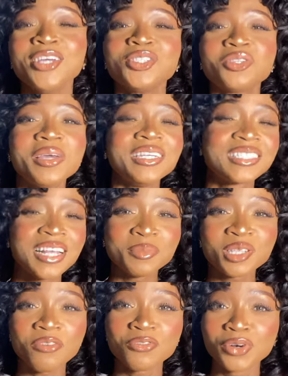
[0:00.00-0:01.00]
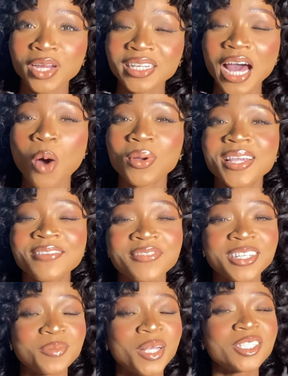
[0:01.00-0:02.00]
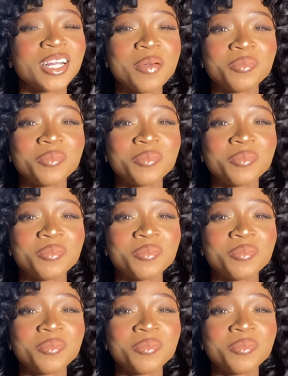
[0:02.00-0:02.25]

So in terms of grade, I'll give this particular